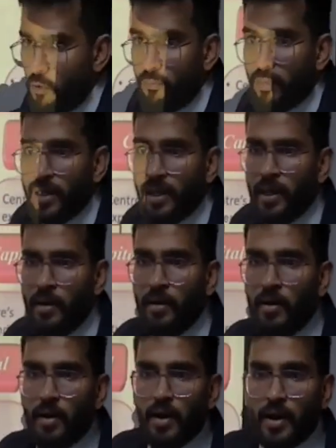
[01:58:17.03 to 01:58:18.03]
money
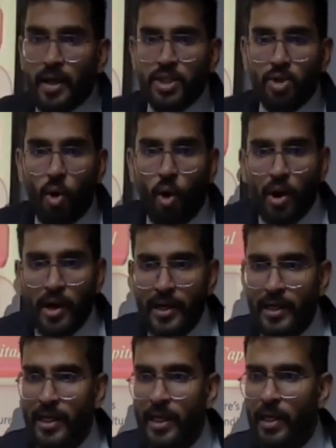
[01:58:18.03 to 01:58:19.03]
is
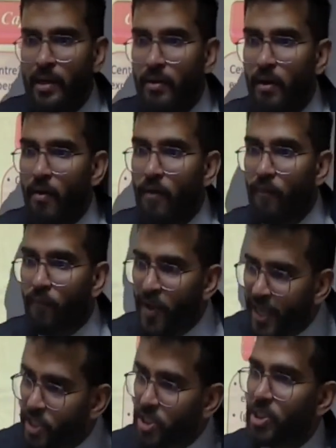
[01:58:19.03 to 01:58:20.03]
already
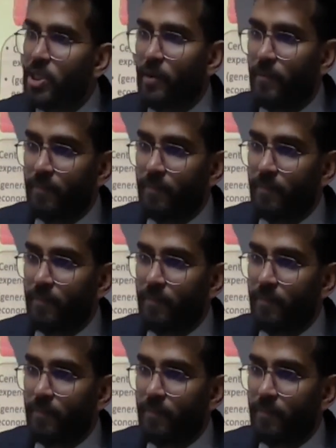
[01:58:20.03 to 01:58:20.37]
fixed.